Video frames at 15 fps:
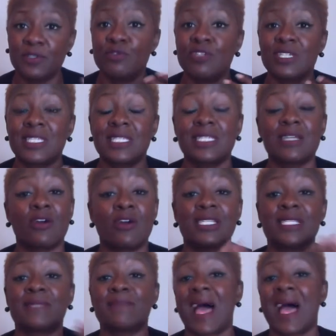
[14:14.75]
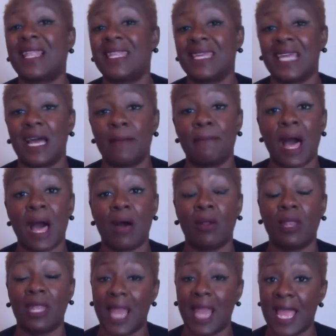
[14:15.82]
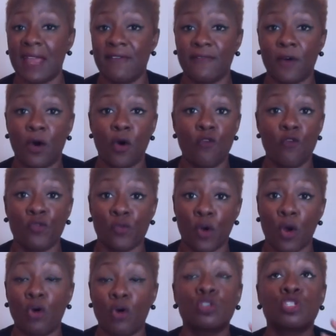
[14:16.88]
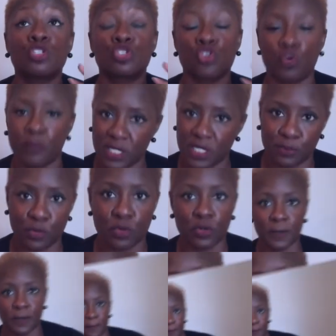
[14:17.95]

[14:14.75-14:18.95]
You just are smiling about life overall so much more.